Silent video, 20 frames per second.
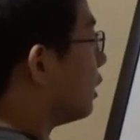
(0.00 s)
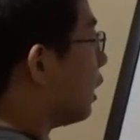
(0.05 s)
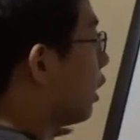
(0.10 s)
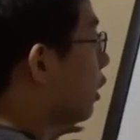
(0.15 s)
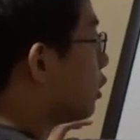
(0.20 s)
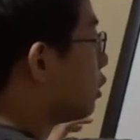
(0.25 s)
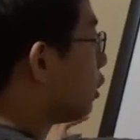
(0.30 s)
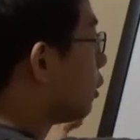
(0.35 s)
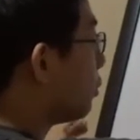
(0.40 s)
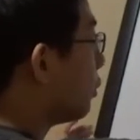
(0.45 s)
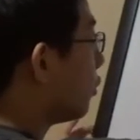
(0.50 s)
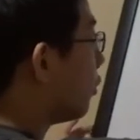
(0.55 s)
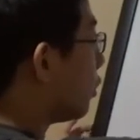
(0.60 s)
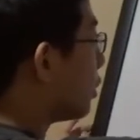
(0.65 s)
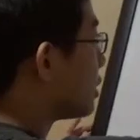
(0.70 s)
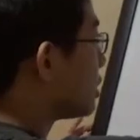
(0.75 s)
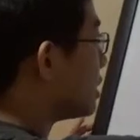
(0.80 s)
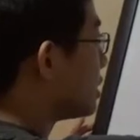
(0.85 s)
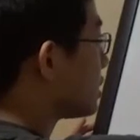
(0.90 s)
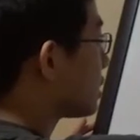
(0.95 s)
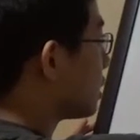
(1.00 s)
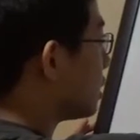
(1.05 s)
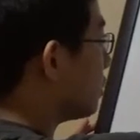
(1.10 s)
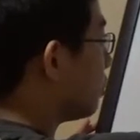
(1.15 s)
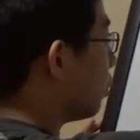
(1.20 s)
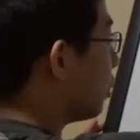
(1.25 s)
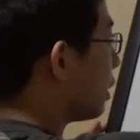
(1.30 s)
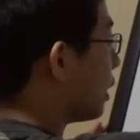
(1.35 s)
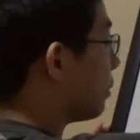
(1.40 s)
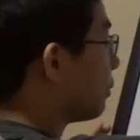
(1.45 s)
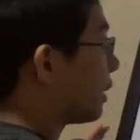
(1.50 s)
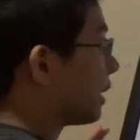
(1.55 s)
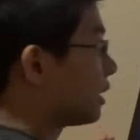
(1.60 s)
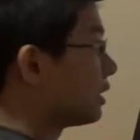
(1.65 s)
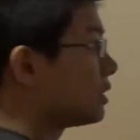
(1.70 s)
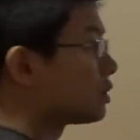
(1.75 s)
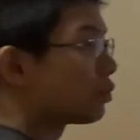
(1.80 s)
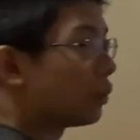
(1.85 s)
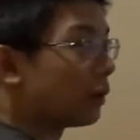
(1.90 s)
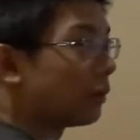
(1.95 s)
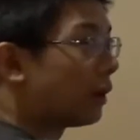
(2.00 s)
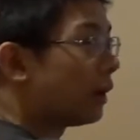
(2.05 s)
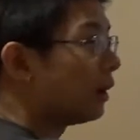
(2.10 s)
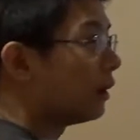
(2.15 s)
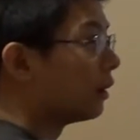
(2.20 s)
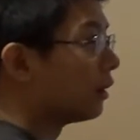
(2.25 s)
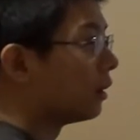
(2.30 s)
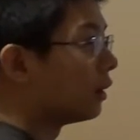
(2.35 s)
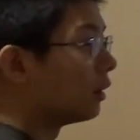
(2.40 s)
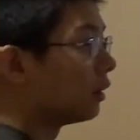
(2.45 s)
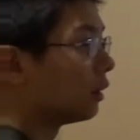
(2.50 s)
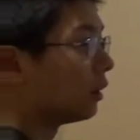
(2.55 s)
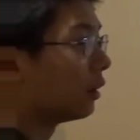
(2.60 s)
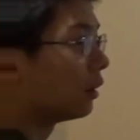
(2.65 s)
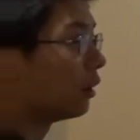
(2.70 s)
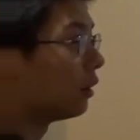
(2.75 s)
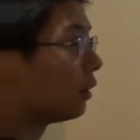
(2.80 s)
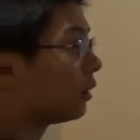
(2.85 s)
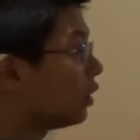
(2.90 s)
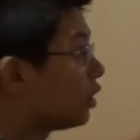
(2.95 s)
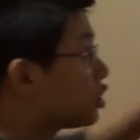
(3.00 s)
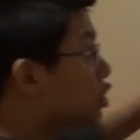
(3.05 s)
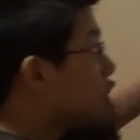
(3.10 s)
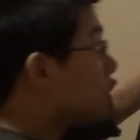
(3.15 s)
Our normal force is going to point up like this way, right? Our